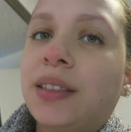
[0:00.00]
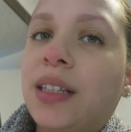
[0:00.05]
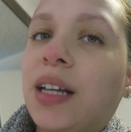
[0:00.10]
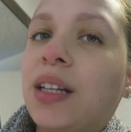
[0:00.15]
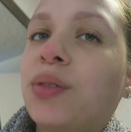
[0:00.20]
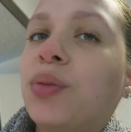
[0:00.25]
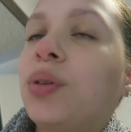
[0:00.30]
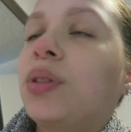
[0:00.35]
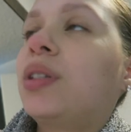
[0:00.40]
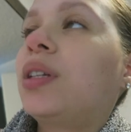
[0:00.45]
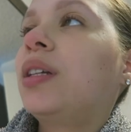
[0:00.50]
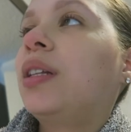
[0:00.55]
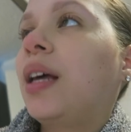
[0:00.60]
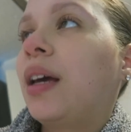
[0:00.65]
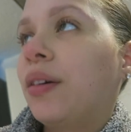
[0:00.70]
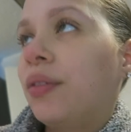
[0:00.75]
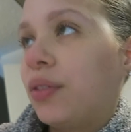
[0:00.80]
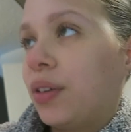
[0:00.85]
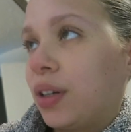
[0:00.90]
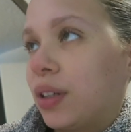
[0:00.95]
That's what
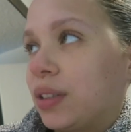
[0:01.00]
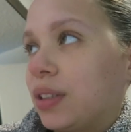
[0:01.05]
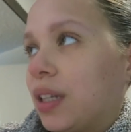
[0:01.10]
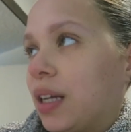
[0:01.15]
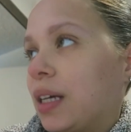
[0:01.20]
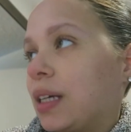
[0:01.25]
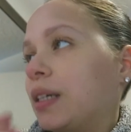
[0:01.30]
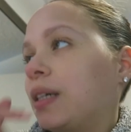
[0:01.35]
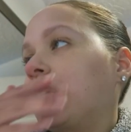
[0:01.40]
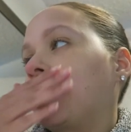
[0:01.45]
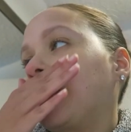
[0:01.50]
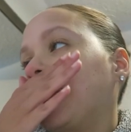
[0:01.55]
today feels like.